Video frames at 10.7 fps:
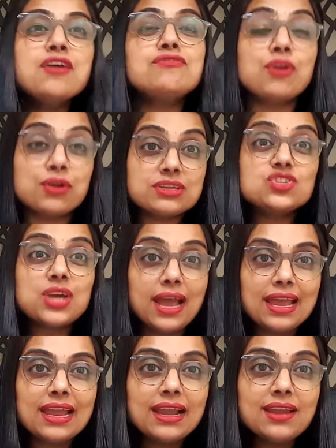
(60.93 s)
For a
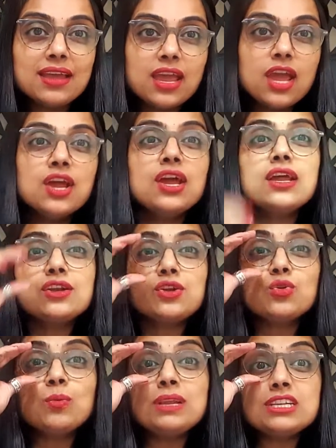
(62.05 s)
child to be